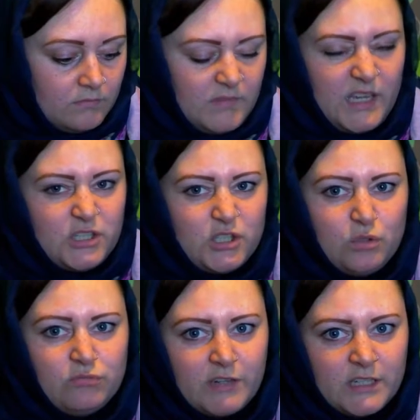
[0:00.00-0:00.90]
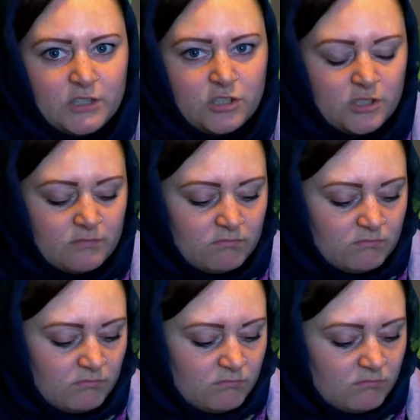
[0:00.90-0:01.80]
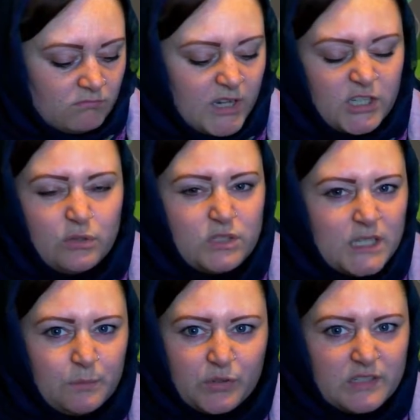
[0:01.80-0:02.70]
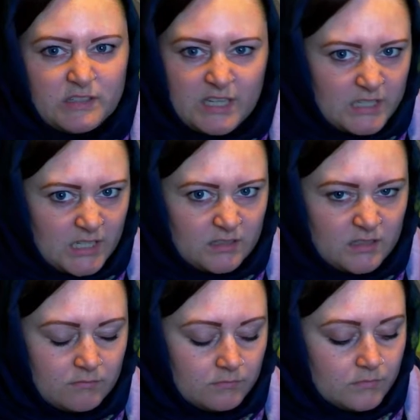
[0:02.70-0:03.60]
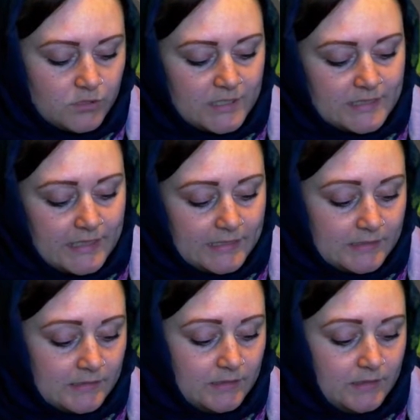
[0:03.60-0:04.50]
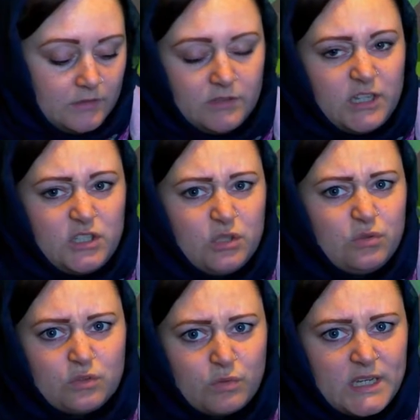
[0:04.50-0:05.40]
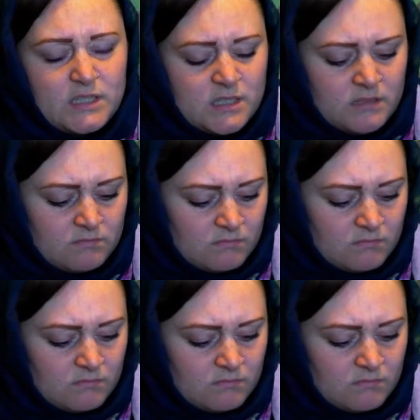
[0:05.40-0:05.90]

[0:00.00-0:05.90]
"They're too rich." "I don't eat princesses," she says. "They're too sweet."